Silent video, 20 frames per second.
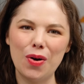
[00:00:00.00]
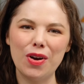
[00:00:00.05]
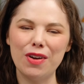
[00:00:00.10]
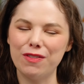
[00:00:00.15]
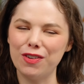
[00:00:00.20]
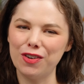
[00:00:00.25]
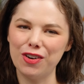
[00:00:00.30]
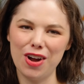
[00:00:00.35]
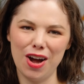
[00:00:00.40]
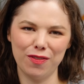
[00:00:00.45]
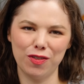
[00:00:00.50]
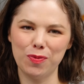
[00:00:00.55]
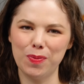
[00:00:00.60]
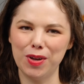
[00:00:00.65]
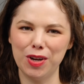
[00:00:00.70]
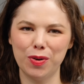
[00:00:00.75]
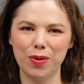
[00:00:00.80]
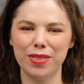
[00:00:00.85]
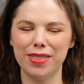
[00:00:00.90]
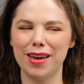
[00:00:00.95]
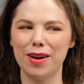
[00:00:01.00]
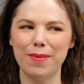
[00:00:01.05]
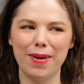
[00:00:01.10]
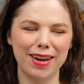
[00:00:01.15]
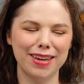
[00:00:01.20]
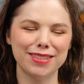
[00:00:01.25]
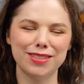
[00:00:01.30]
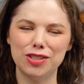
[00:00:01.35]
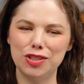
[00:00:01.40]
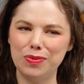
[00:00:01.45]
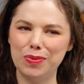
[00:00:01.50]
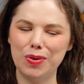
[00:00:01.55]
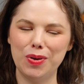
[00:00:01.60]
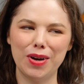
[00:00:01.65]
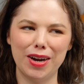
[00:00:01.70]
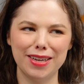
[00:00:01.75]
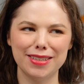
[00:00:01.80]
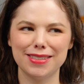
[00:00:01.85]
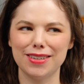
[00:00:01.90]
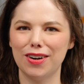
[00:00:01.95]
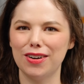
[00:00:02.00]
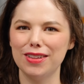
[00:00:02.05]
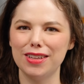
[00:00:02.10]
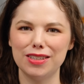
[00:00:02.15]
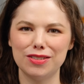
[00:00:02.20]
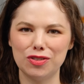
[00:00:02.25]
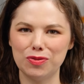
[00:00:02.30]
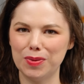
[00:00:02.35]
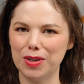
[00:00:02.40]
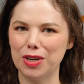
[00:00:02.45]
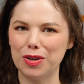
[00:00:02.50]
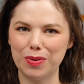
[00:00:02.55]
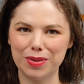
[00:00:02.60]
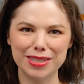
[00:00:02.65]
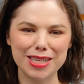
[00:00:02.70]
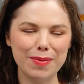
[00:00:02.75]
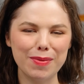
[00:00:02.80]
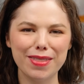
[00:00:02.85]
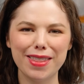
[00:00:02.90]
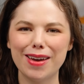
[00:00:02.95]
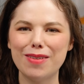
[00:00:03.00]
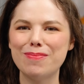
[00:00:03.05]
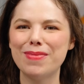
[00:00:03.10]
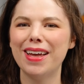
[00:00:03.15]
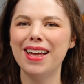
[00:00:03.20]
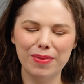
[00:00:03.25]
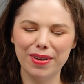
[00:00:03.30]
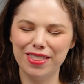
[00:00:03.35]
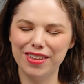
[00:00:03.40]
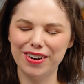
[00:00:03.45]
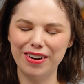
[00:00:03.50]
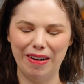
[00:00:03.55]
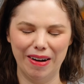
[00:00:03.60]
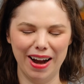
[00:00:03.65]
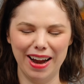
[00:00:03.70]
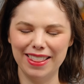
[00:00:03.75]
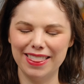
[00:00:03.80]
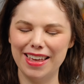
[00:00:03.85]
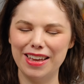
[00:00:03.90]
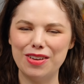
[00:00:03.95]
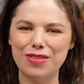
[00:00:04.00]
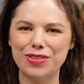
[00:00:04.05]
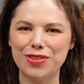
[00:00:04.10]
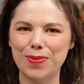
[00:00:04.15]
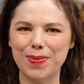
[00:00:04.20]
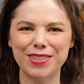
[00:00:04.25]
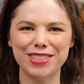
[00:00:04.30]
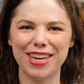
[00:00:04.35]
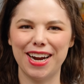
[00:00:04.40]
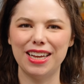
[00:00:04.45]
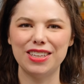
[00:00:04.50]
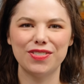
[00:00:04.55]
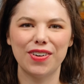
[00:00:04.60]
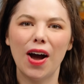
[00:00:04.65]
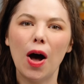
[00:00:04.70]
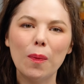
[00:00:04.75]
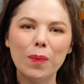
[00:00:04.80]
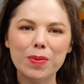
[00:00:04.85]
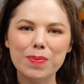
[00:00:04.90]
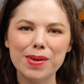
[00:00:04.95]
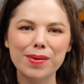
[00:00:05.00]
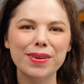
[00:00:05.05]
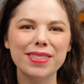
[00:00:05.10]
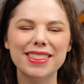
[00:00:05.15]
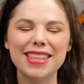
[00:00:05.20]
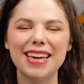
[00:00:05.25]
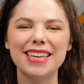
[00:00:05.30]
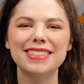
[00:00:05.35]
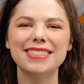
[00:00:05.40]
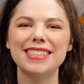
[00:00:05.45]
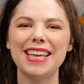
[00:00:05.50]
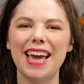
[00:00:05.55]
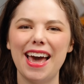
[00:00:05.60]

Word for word: If you're not familiar with them, I assume you guys are at least familiar with some of them, but they're great. Thank you so much guys for helping me with this.